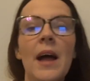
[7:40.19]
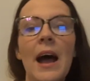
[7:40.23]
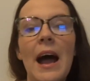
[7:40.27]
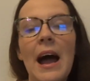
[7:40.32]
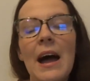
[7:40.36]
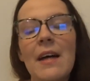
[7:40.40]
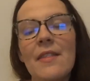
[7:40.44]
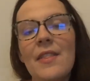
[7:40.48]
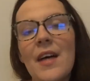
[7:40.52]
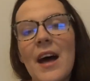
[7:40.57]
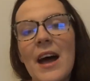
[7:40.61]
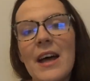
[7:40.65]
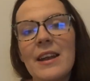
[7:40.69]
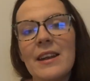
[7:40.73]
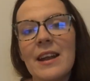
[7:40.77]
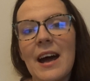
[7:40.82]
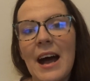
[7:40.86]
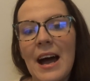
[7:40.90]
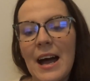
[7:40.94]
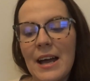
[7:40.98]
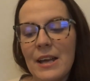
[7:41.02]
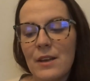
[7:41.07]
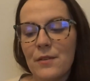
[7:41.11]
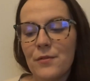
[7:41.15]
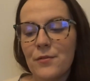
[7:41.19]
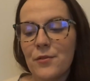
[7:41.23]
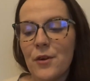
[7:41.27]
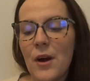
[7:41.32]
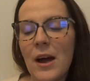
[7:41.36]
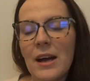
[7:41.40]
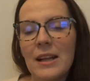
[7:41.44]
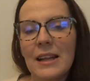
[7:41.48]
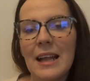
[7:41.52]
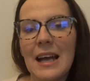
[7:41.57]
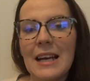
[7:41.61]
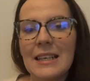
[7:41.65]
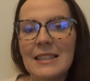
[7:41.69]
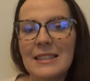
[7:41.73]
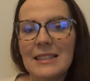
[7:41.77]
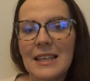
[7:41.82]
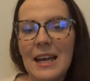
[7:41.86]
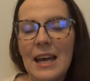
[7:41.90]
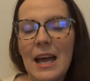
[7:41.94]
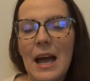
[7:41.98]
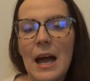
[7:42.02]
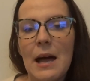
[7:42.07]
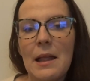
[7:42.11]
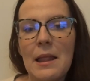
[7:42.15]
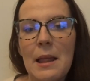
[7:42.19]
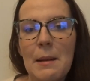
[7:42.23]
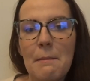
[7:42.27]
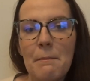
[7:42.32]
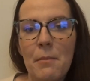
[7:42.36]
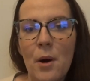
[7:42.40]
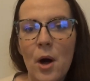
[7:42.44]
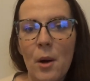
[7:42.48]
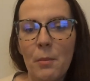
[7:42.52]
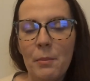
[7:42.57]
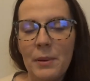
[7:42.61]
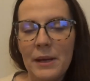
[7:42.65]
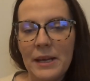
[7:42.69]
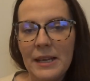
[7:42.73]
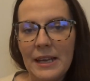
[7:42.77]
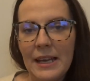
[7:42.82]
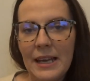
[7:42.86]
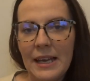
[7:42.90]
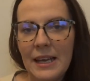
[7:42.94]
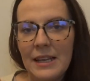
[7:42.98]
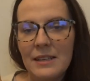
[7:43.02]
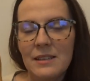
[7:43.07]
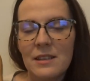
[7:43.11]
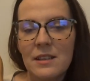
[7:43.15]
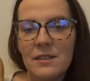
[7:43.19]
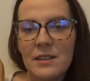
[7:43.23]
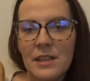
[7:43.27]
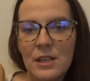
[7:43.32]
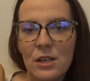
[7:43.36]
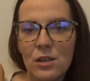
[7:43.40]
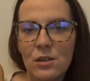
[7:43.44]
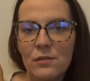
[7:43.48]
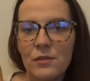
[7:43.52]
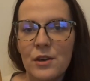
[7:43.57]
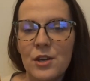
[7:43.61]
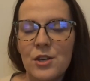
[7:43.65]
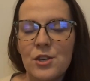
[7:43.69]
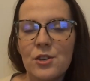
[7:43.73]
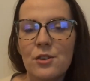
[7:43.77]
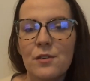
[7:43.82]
and then I fry light it and then pop it in the oven.